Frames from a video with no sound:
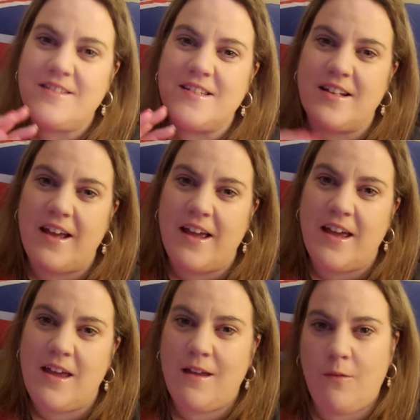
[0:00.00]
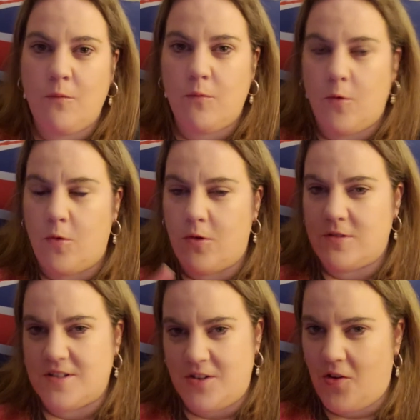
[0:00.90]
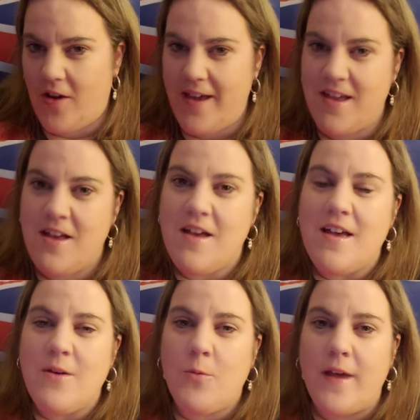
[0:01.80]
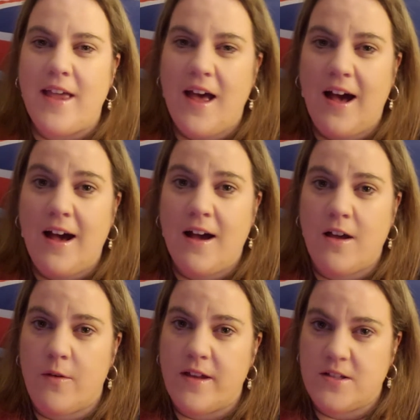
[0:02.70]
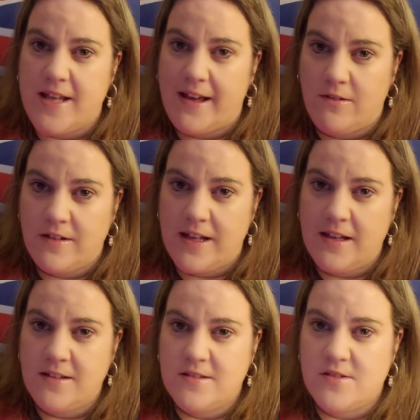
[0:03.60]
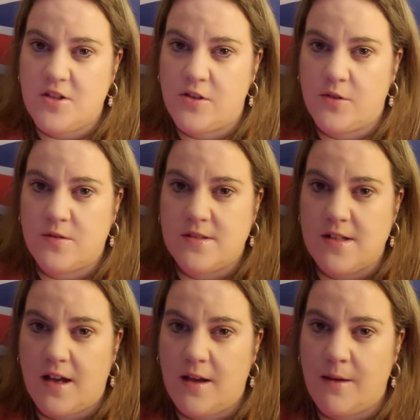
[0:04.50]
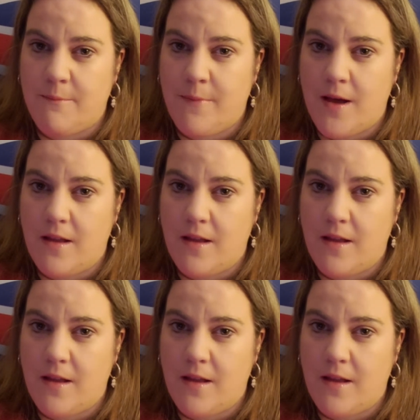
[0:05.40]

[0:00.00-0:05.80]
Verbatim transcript: Today or tonight, we are going to Aldi's to do some